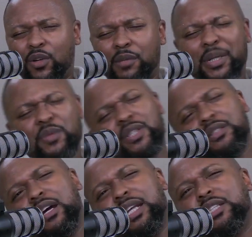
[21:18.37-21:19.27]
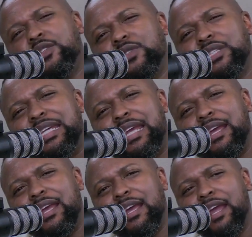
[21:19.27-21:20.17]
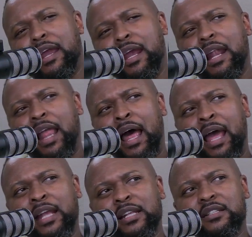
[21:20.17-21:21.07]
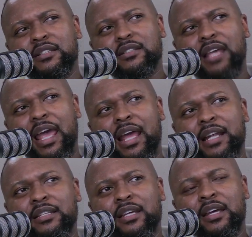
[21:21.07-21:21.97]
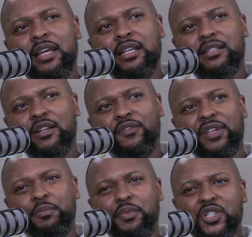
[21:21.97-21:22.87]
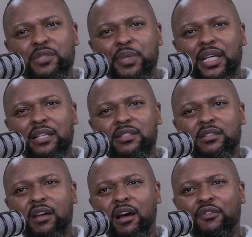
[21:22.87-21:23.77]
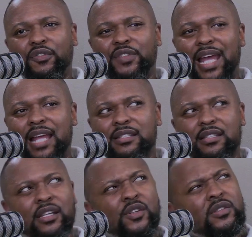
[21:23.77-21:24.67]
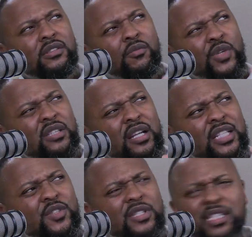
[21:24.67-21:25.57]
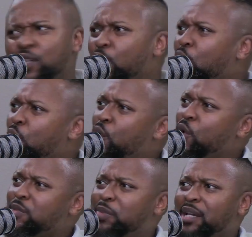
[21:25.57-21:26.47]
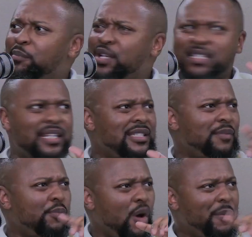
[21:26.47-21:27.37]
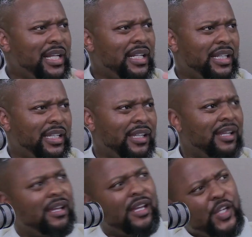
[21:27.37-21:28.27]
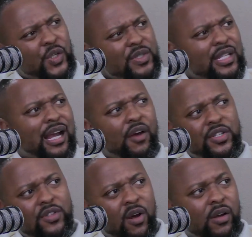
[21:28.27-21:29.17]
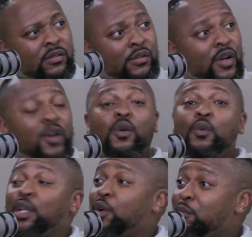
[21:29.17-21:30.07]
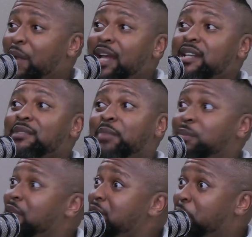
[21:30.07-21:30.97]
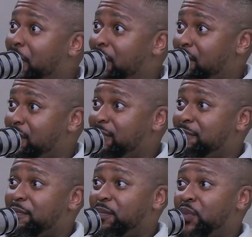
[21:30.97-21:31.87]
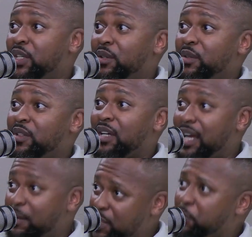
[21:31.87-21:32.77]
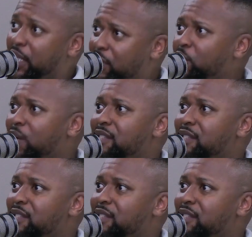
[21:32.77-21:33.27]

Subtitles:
but we're starting to see airlines, and instead of it just being a staff dancing, we're starting to see your logos being presented prominently using our song. We don't mind, but please pay us. You know, come speak to us, and